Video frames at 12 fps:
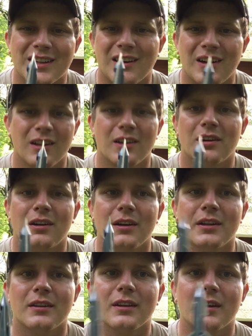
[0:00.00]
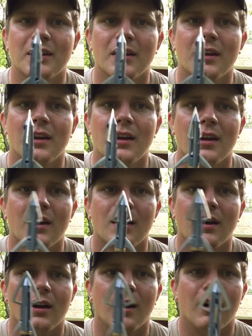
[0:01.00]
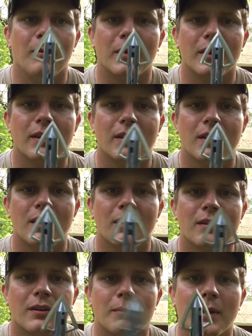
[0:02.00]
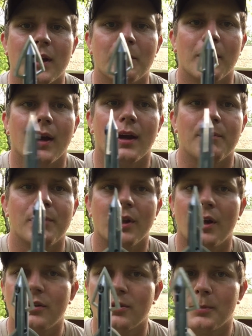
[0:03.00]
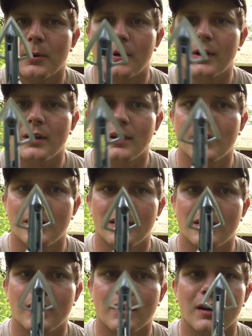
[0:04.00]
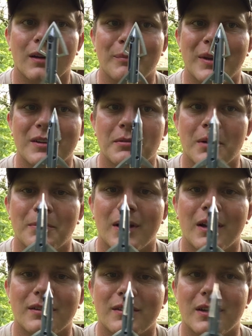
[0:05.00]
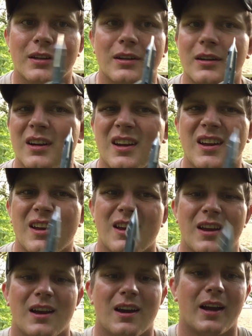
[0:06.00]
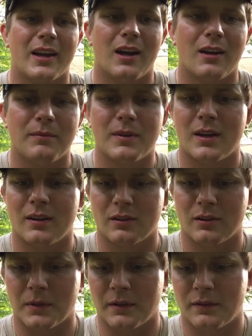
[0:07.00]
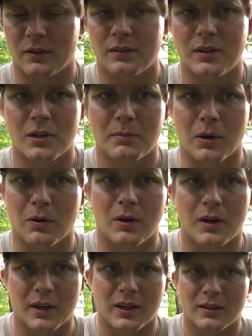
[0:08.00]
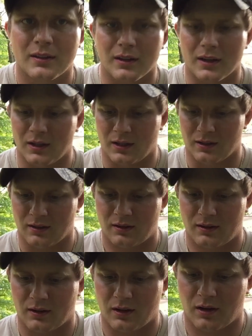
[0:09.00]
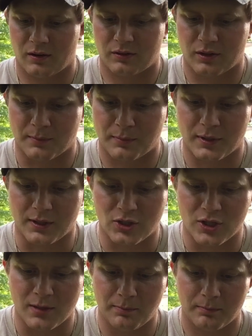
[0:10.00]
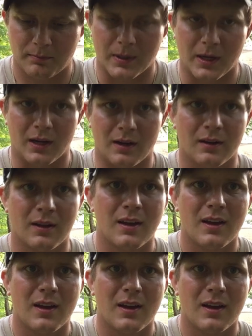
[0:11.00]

collar or anything. But these are made by Bloodsport. Picked them up last year. I got them because it was my first year bow hunting, and they're honestly pretty cheap. And